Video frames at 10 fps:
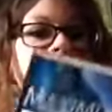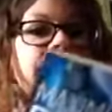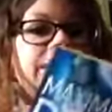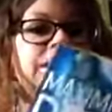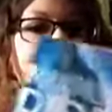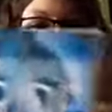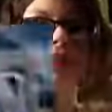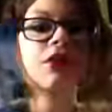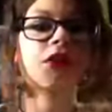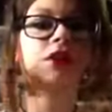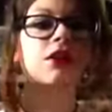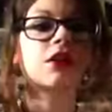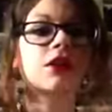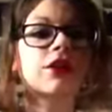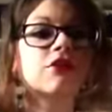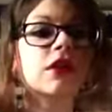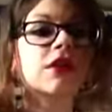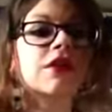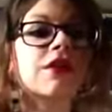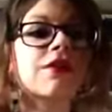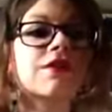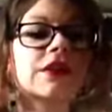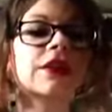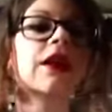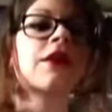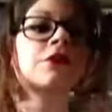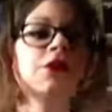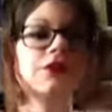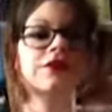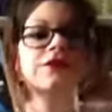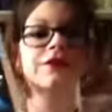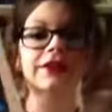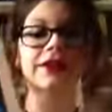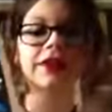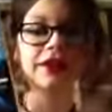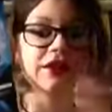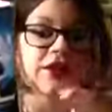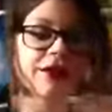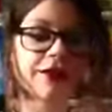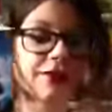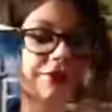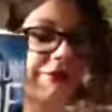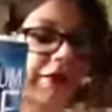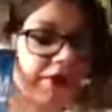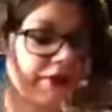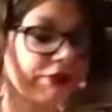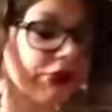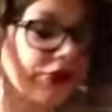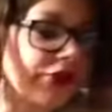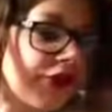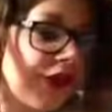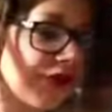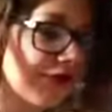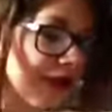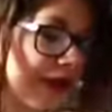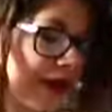And, like, oh. And you, like, loved the characters. Like, I loved the fact that you got to know,